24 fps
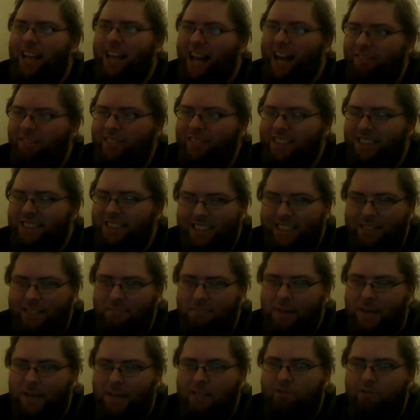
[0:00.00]
haven't seen
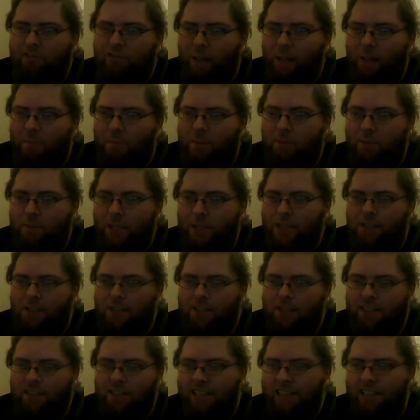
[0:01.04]
many floppy
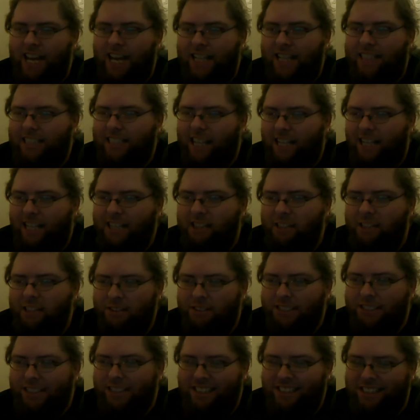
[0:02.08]
wieners in the last like 2
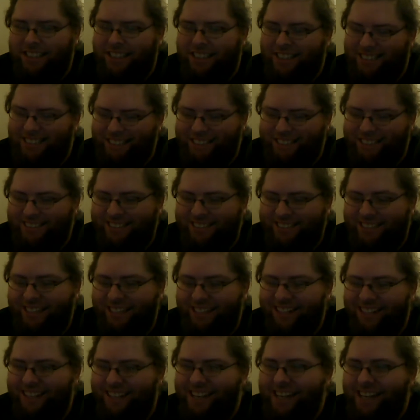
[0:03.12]
seasons or
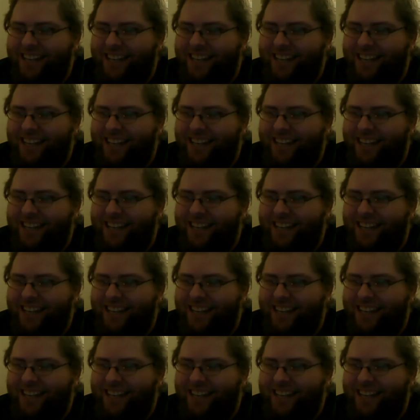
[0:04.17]
so.